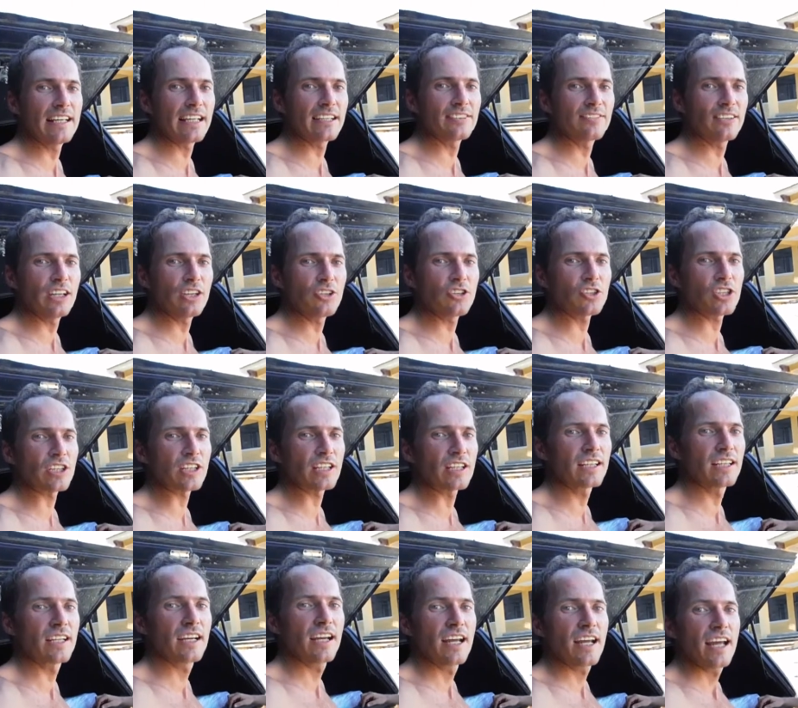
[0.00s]
adventure.
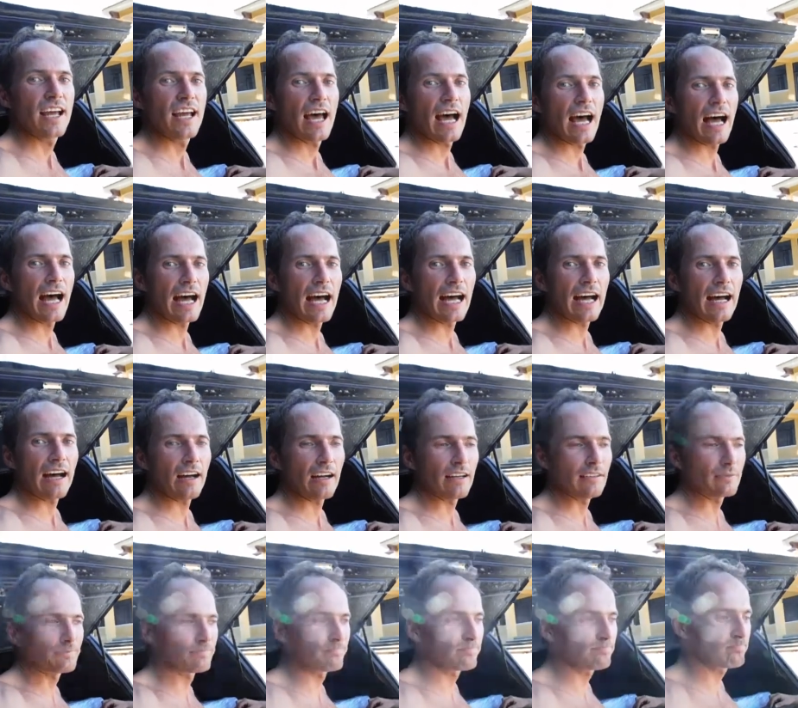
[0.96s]
Uh,
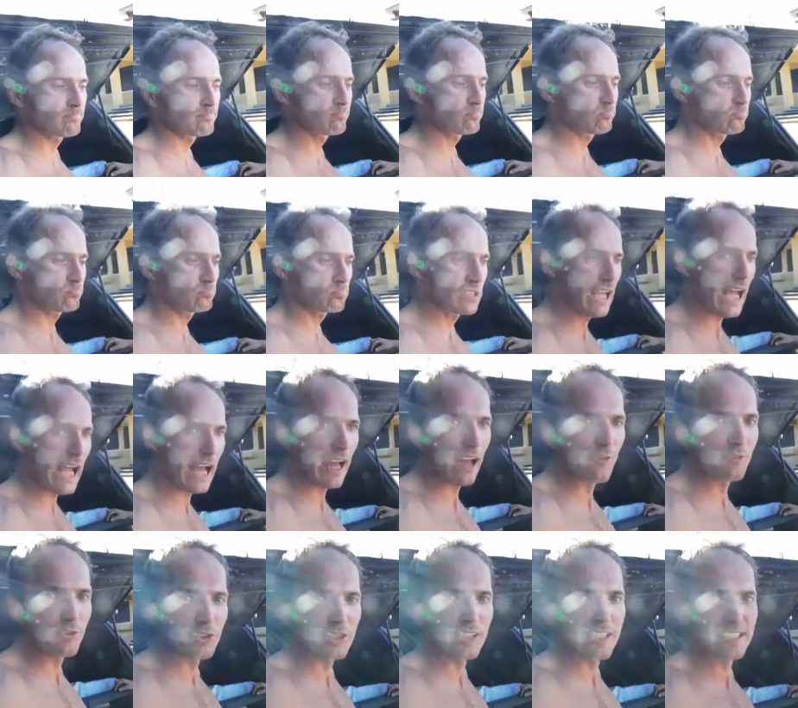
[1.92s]
yeah,
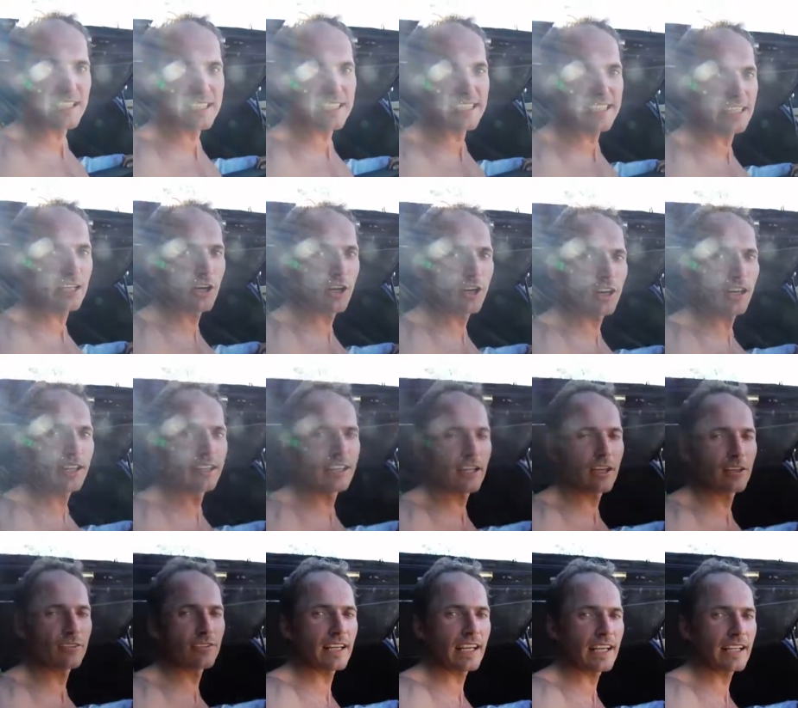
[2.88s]
if you didn't see all any
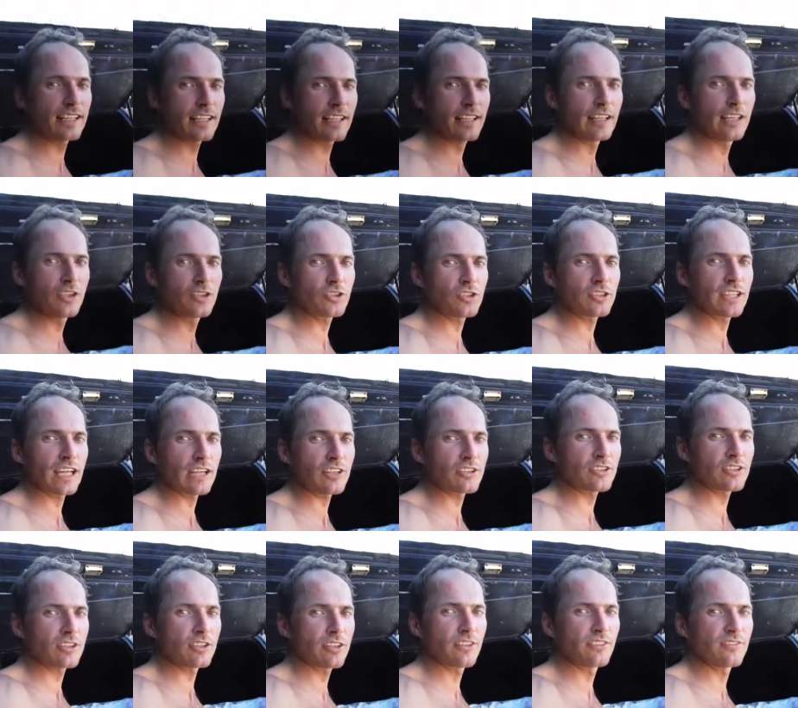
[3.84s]
of the other
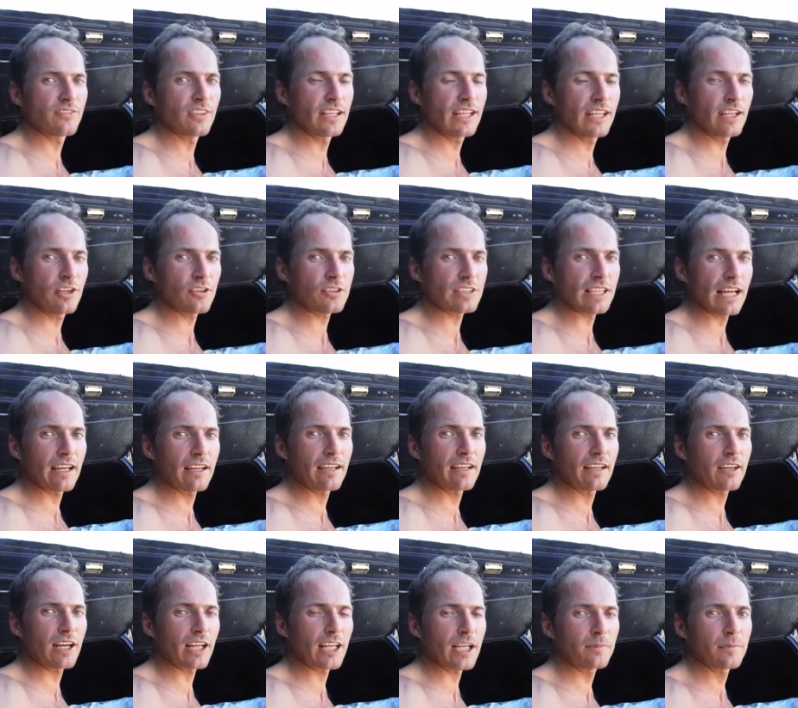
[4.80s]
introductory videos,
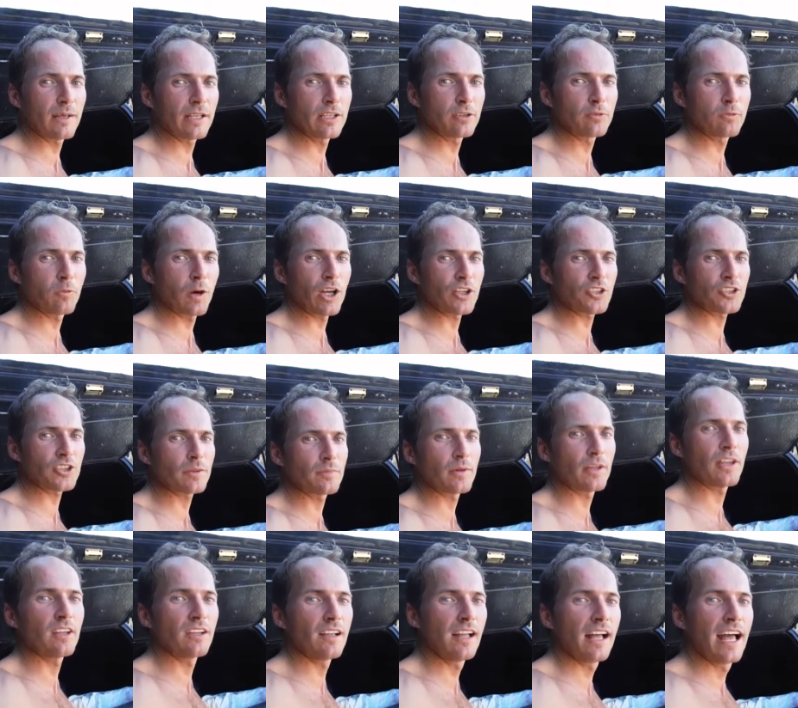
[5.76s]
I recommend you watch them
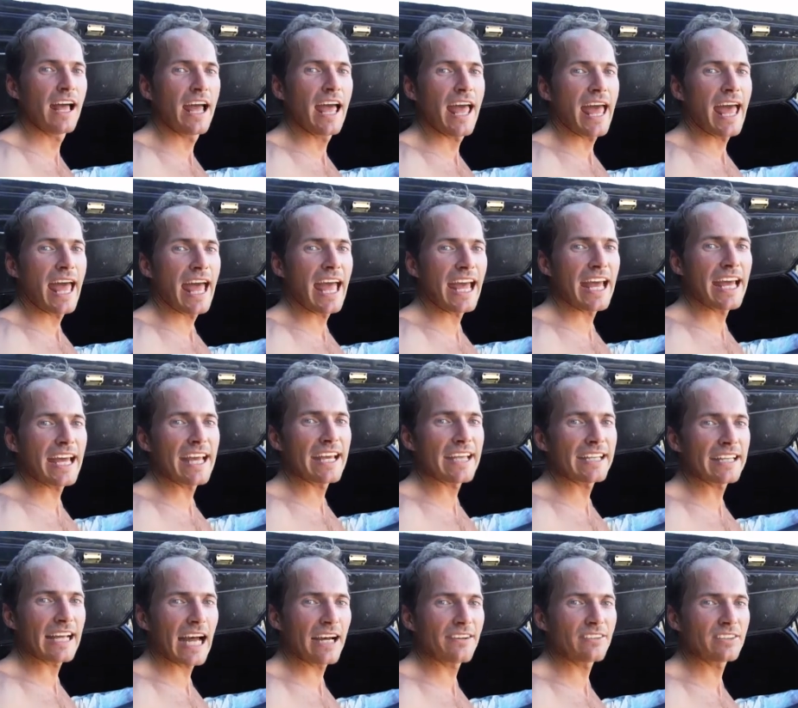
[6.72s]
all.
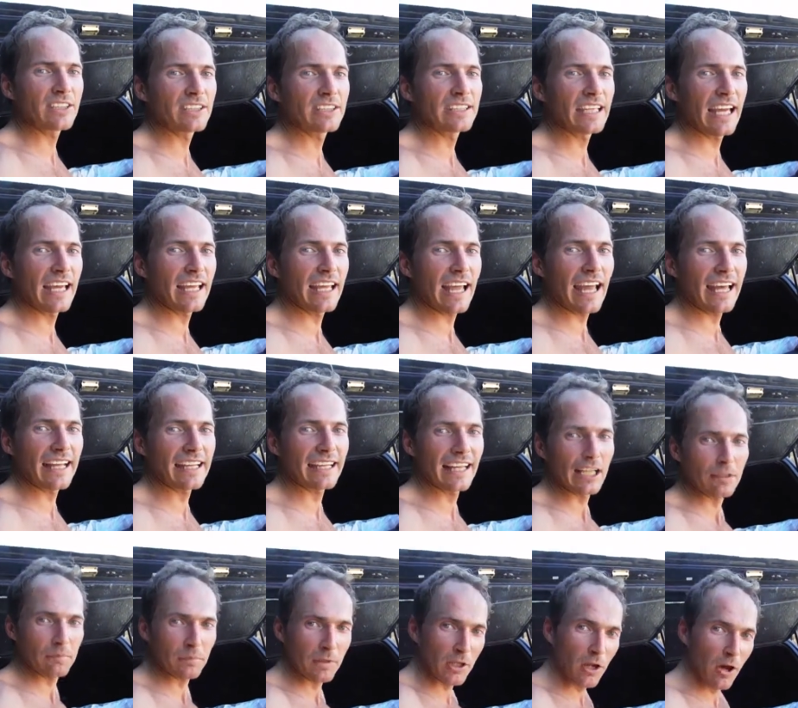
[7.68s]
And have a good day, and
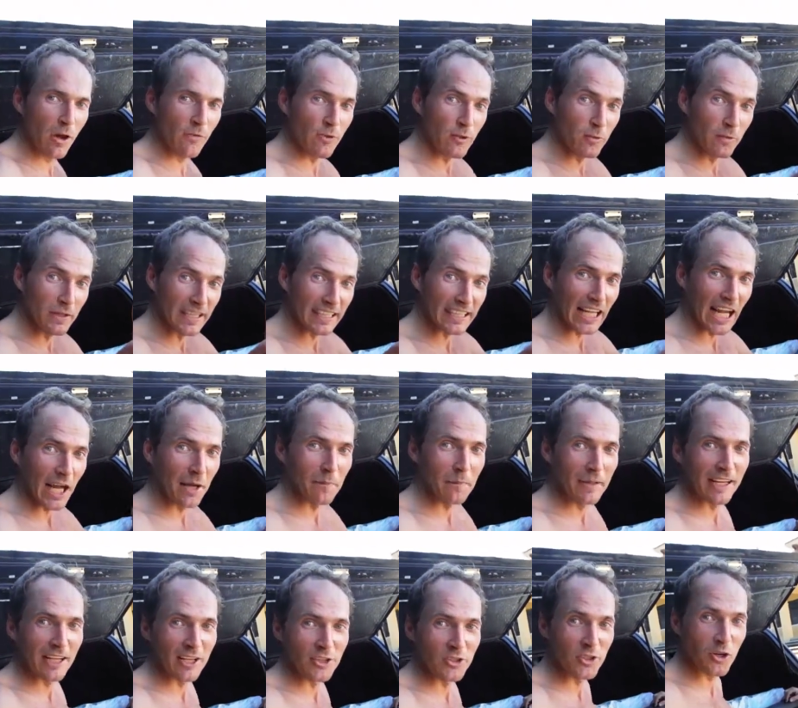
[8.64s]
let me know if you want to
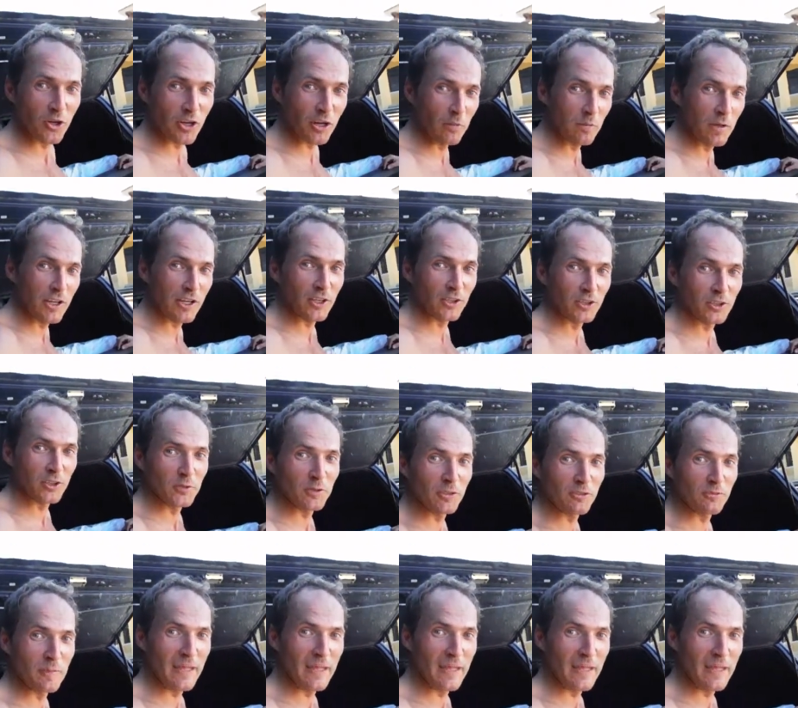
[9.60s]
come and enjoy a week or two with